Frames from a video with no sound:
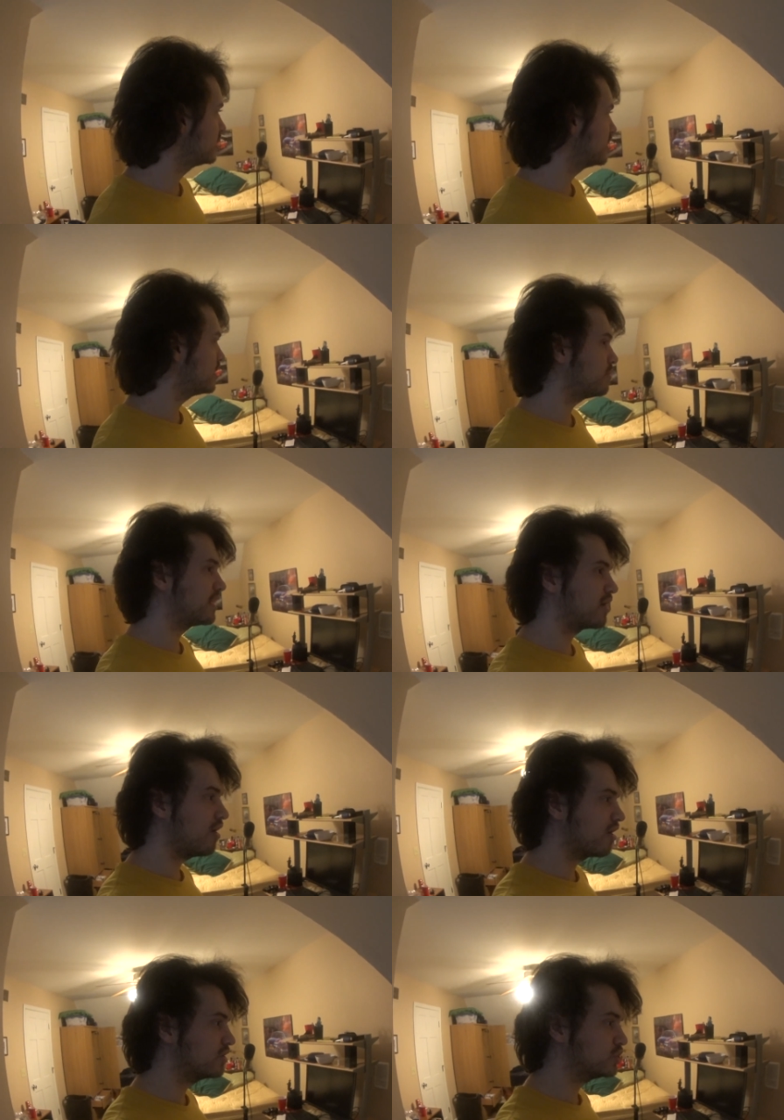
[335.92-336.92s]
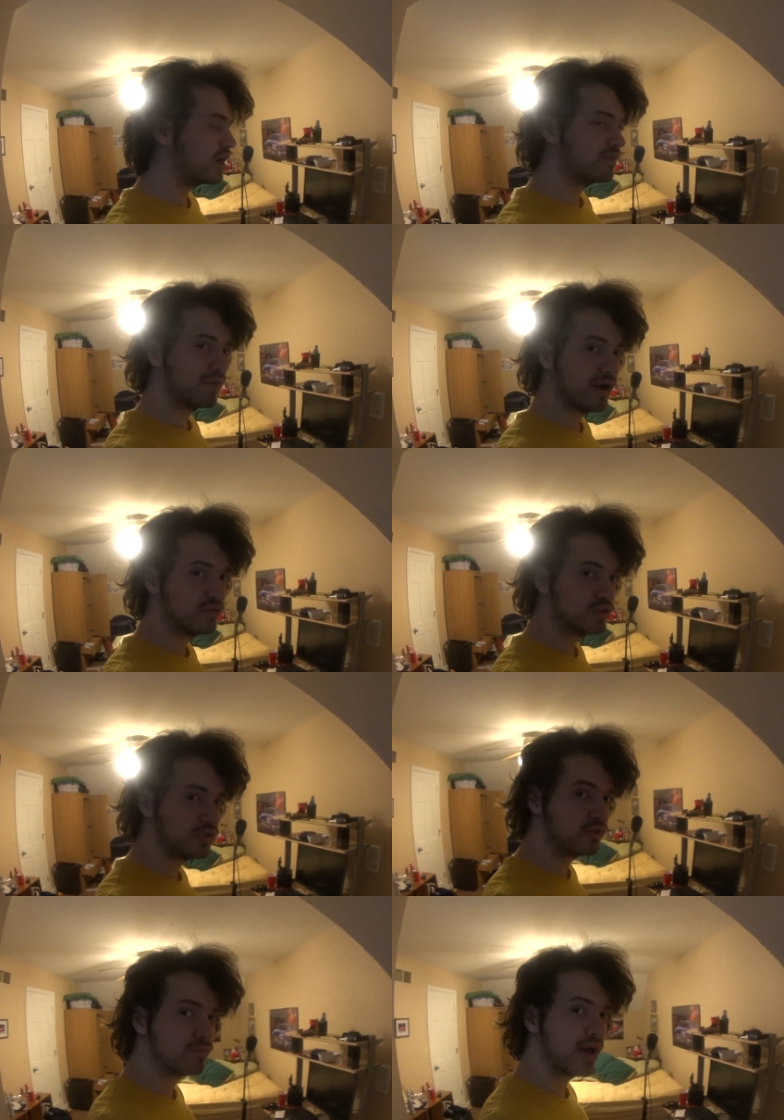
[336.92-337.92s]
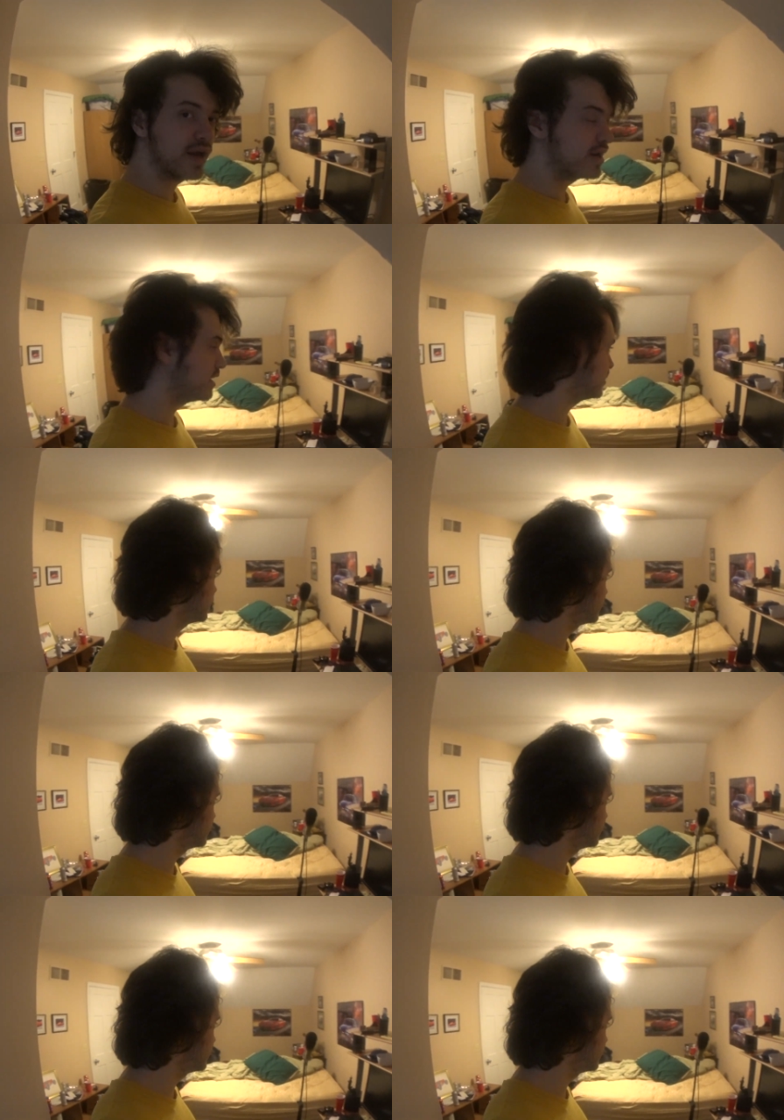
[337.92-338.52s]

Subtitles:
in my car and drive around, just use my